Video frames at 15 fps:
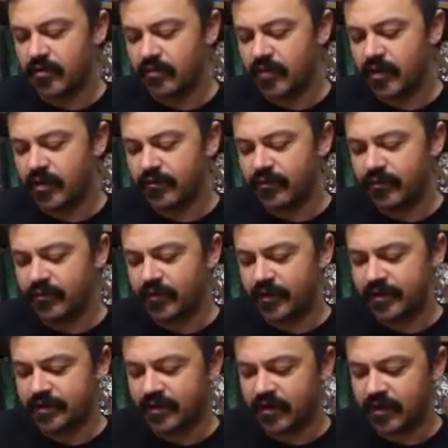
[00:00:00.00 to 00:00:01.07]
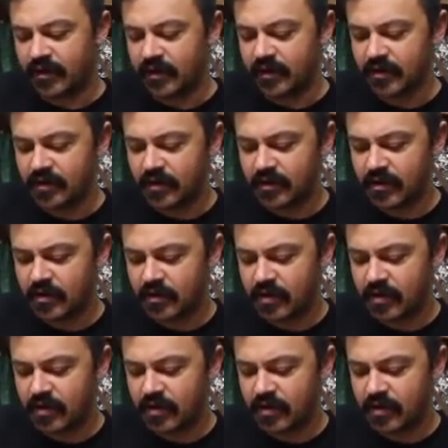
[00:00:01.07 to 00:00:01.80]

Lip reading: bevel facing in,